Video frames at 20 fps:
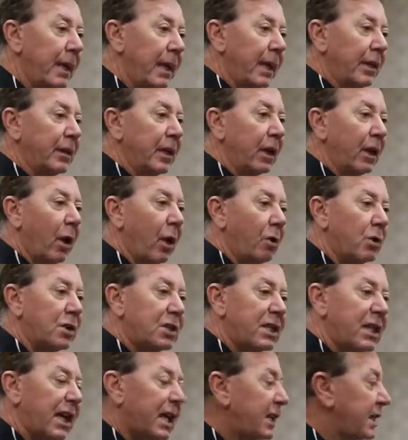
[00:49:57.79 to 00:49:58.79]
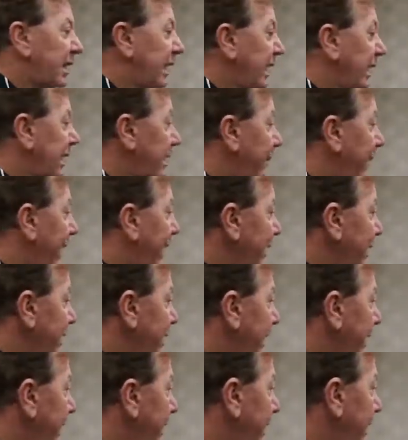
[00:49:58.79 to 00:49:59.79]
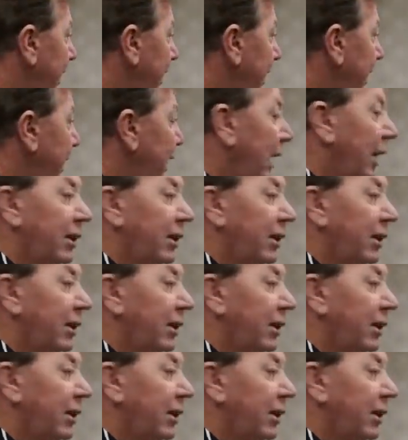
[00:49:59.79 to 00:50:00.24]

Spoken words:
in the low 60s, about 60. Do